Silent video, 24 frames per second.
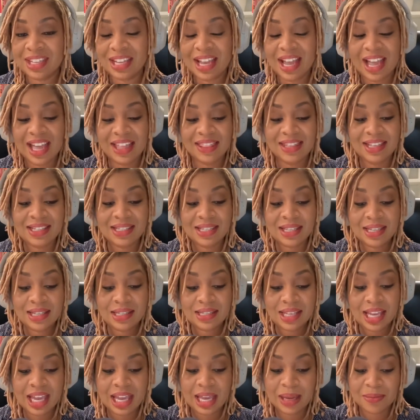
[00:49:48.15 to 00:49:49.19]
And this
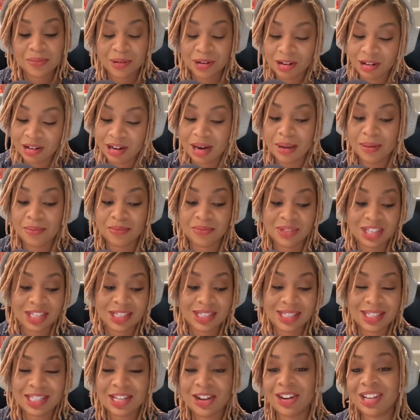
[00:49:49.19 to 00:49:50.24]
is a program,
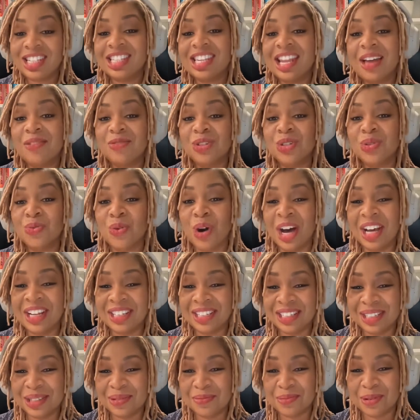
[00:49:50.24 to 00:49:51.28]
this is our level
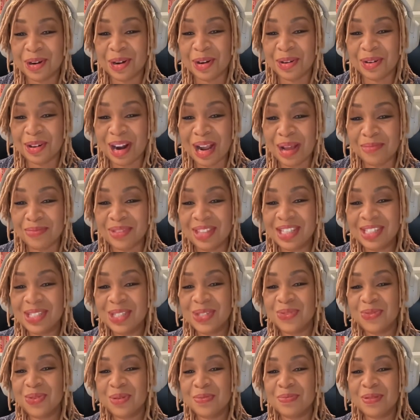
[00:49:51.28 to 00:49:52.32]
one program. This
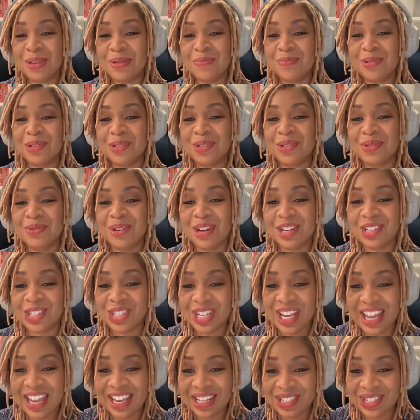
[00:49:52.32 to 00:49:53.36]
is for people who are
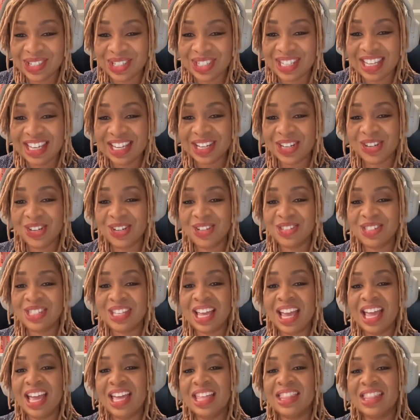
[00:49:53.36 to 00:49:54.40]
change seekers.
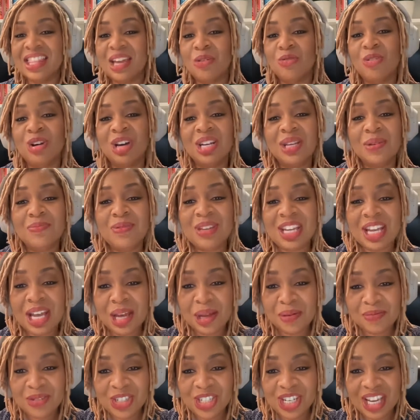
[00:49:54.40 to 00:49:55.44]
They want to
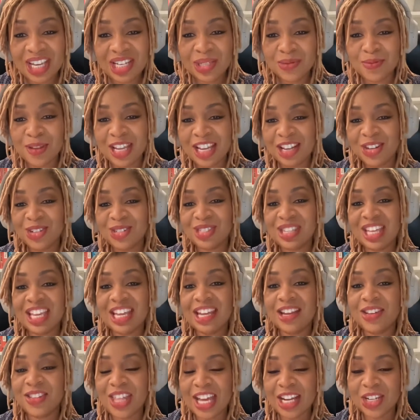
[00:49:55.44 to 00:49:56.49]
become change makers. They
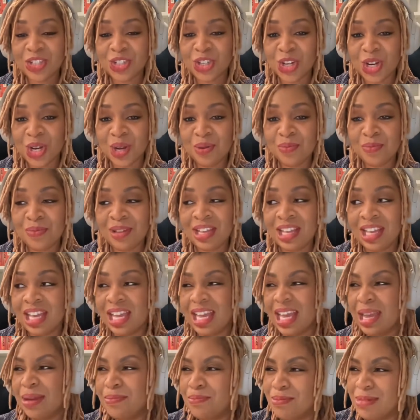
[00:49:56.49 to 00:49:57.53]
hear that term,
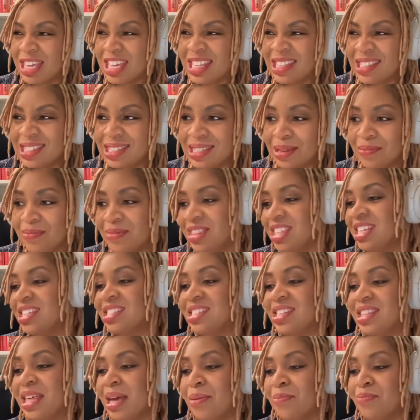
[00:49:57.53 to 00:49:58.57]
it means something
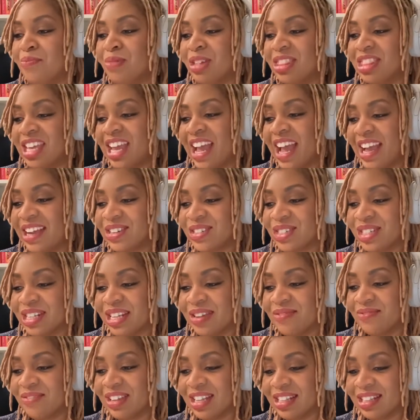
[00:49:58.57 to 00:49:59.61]
to them, but they
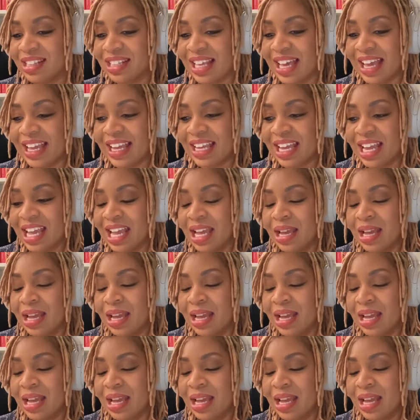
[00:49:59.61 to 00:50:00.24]
actually feel like,